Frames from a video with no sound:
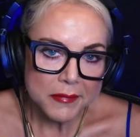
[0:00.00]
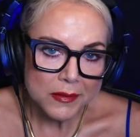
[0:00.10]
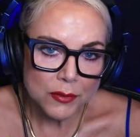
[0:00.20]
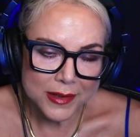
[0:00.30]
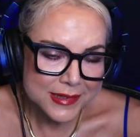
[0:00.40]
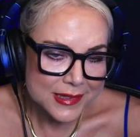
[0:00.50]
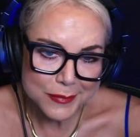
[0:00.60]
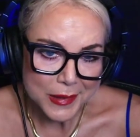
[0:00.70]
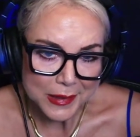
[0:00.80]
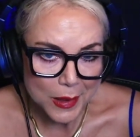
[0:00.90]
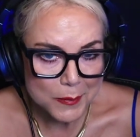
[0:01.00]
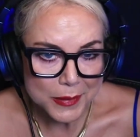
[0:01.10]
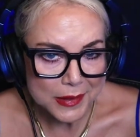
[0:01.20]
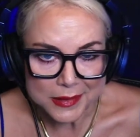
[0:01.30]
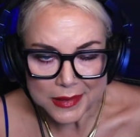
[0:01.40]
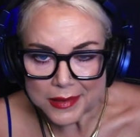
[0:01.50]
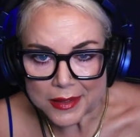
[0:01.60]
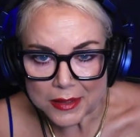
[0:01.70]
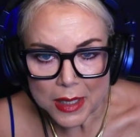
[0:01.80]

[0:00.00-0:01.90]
voices may not be it